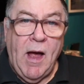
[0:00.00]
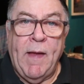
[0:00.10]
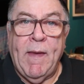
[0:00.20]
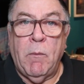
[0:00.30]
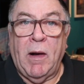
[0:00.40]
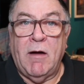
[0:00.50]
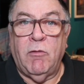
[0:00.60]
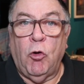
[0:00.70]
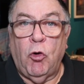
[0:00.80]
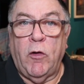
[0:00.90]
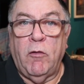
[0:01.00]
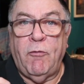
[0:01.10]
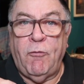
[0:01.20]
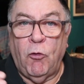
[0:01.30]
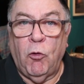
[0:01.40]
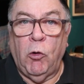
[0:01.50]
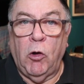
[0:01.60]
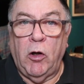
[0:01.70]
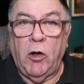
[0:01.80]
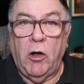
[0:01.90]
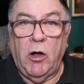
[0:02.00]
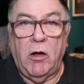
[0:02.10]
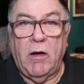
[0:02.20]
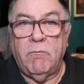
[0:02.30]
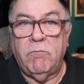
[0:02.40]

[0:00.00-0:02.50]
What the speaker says: And then we'll have a look at the full